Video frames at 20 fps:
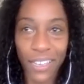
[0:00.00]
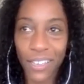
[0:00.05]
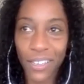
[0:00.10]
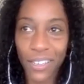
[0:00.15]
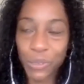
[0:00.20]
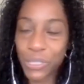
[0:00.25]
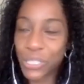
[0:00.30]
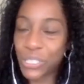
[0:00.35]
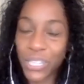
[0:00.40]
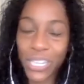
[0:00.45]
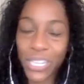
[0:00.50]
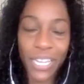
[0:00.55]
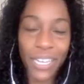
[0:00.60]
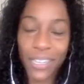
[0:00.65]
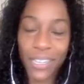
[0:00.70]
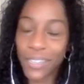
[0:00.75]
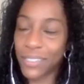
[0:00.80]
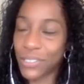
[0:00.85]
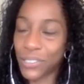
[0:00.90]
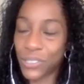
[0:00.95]
we
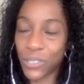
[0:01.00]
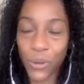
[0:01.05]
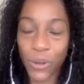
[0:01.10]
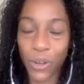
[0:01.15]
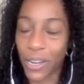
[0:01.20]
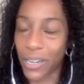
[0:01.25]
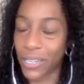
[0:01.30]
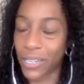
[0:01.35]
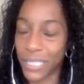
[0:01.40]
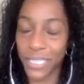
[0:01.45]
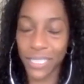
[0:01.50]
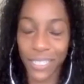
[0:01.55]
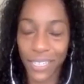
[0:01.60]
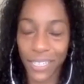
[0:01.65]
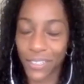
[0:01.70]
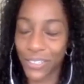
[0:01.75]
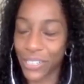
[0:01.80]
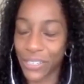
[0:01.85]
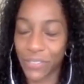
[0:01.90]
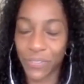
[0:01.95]
train so hard
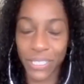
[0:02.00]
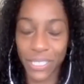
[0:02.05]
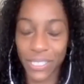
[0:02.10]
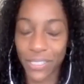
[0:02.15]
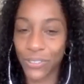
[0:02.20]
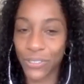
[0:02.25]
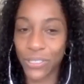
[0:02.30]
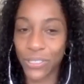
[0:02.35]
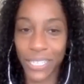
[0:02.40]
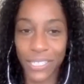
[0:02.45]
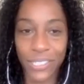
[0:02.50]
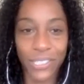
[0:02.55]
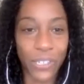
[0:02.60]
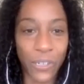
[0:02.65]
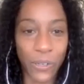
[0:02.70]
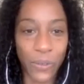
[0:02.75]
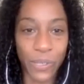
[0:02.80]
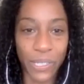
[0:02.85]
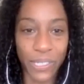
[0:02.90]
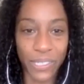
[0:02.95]
together every single day. So it
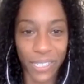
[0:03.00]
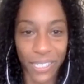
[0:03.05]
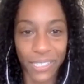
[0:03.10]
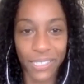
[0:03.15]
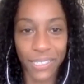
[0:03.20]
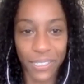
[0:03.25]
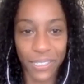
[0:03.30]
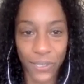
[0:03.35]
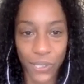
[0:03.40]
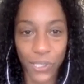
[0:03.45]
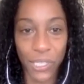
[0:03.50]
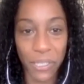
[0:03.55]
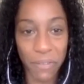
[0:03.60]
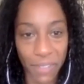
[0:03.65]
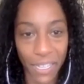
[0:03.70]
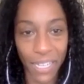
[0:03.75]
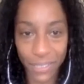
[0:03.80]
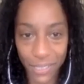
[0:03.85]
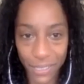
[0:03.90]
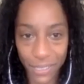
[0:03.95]
was nice to achieve that
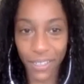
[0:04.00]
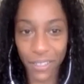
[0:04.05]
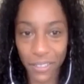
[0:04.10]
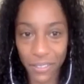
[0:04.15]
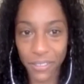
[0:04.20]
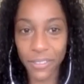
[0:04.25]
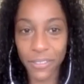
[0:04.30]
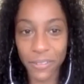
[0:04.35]
together.